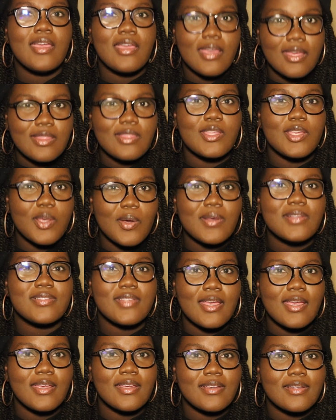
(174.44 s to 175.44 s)
in the
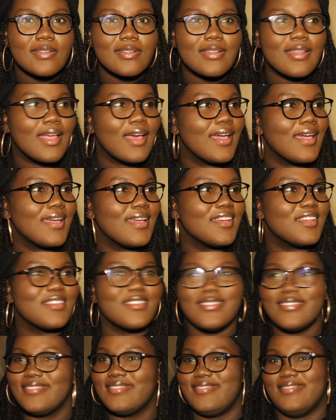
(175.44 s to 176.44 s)
USA. Like,
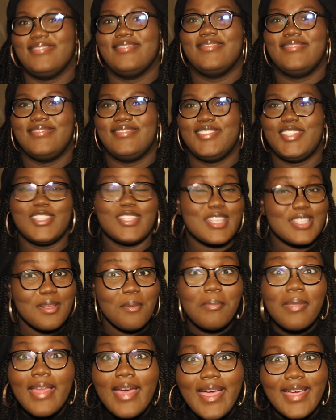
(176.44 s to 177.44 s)
just because
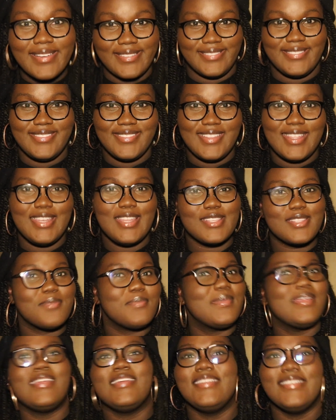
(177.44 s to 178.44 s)
I'm Black, that
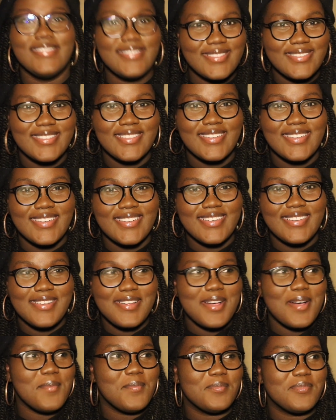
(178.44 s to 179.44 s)
doesn't mean
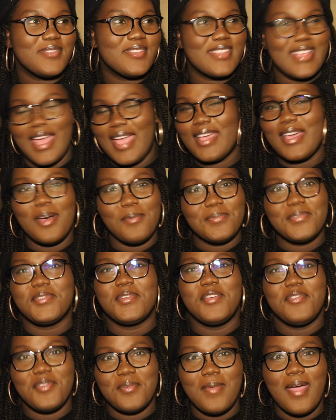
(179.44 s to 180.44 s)
I come
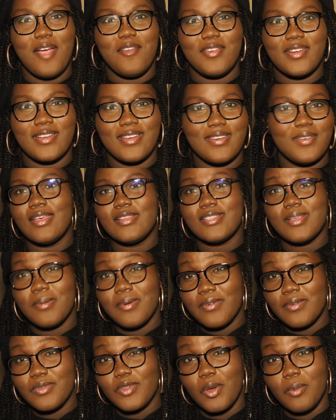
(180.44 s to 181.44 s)
straight from Africa. And some of them